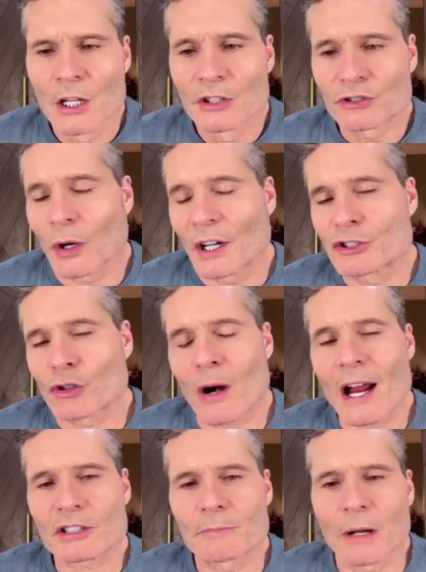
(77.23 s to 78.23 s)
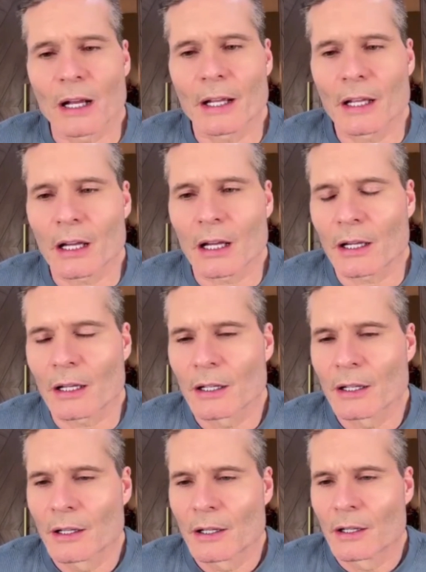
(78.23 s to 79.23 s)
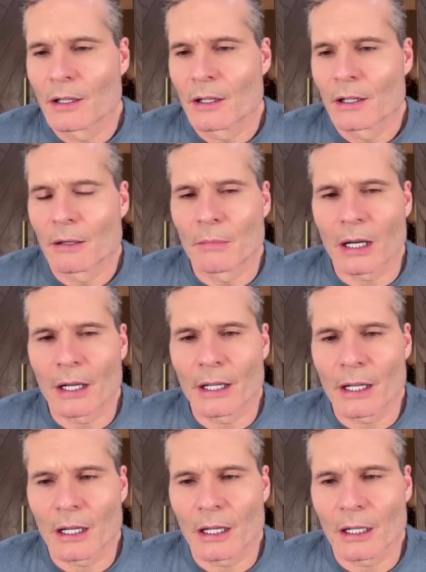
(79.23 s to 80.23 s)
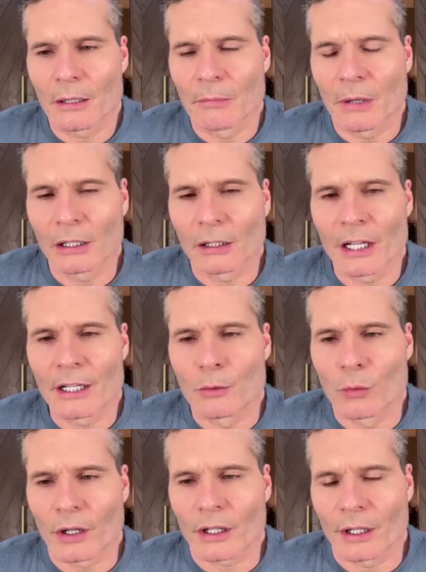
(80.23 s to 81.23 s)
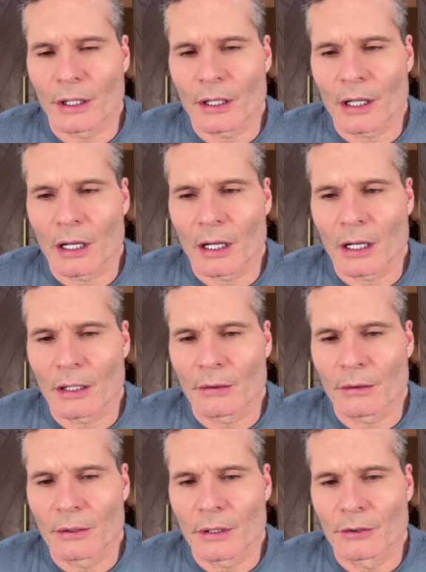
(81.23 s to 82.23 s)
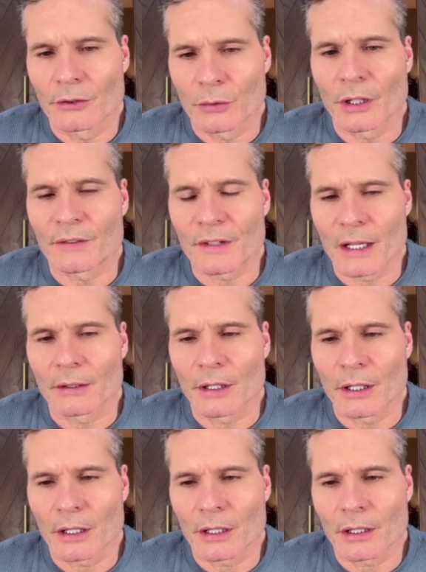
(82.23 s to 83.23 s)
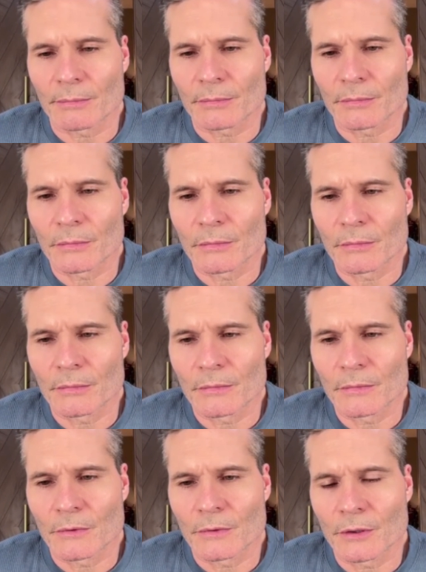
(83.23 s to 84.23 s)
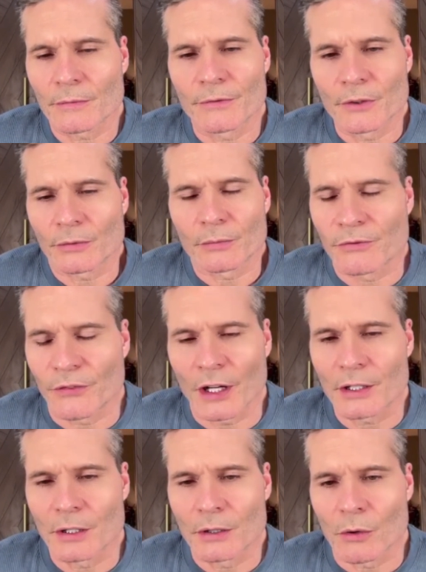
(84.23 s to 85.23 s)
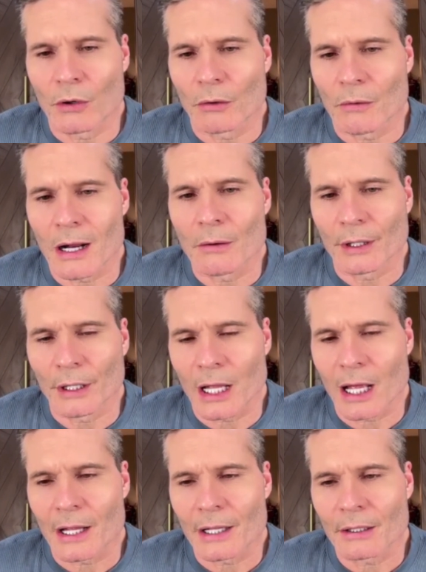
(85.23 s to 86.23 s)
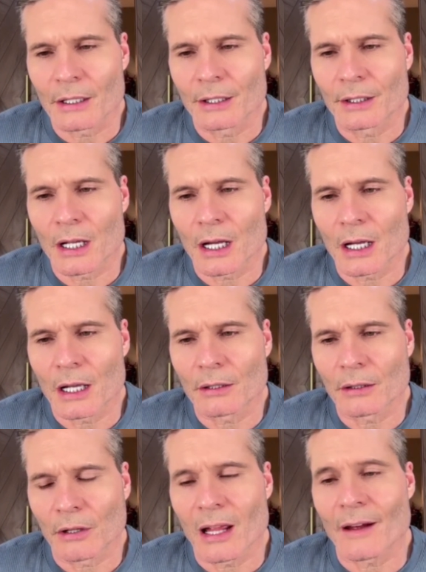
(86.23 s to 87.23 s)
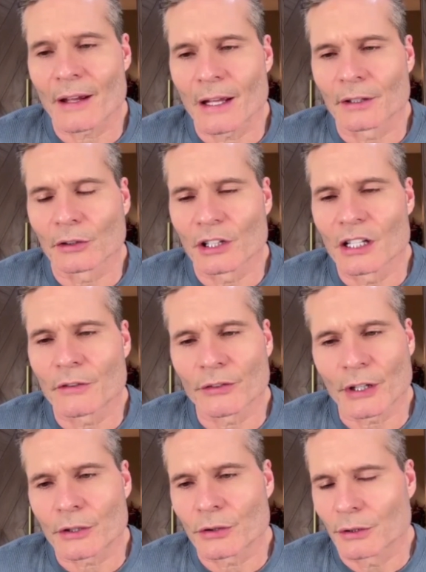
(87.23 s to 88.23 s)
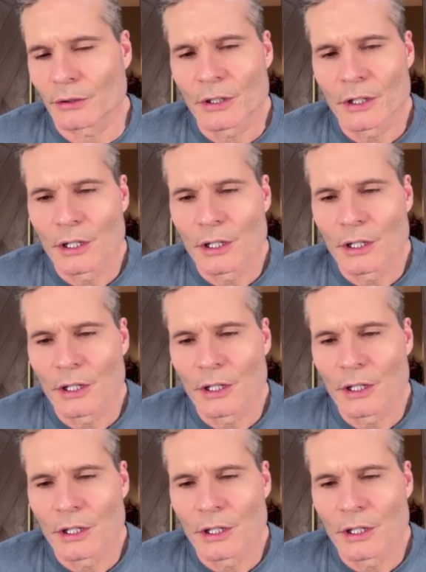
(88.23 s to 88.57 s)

So I trashed my leg working doing it then, just fighting and rolling around with a guy, and I had to leave because I couldn't.